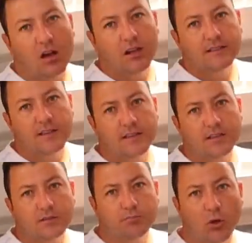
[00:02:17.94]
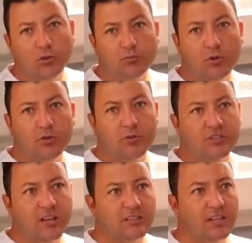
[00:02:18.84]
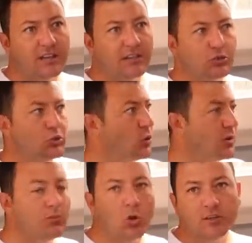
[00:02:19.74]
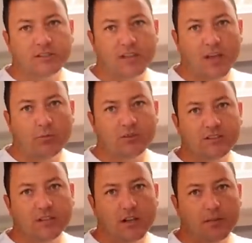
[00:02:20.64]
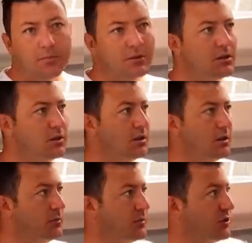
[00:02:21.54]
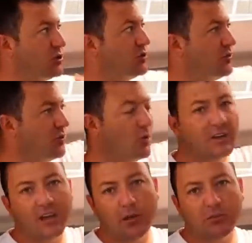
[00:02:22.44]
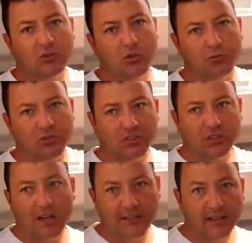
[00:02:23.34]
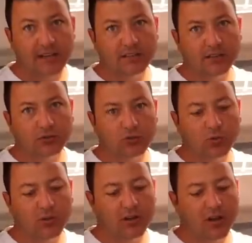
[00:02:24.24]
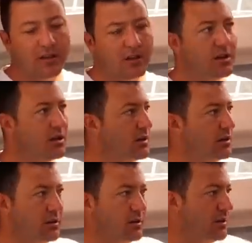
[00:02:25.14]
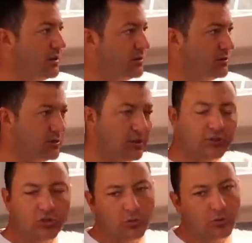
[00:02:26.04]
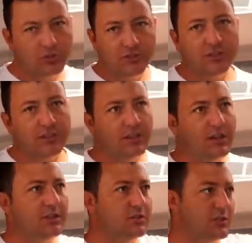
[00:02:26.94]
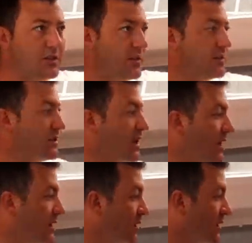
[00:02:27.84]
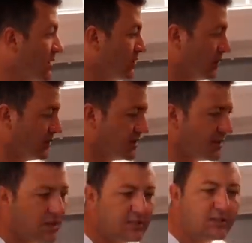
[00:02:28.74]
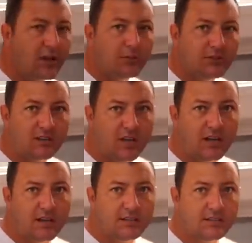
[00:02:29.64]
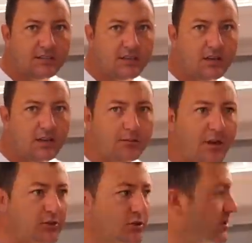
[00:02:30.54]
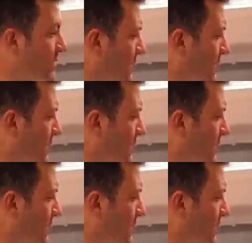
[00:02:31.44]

I'd say this boat pretty much has like a twin master cabin setup. The two forward cabins are identical to one another. It's literally what you're seeing here is on the other side. So it's a nice double size mattress.